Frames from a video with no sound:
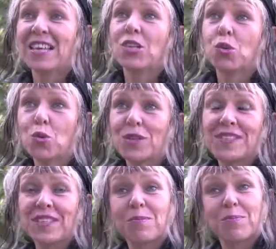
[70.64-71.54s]
that
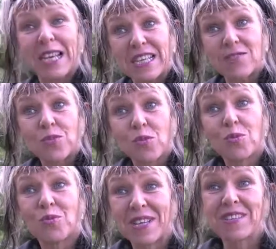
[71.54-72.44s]
looks at
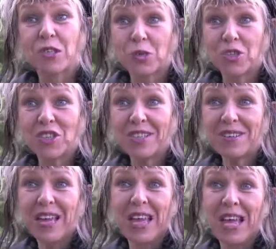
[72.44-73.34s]
peaceful
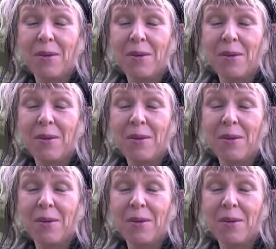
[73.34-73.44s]
resolution,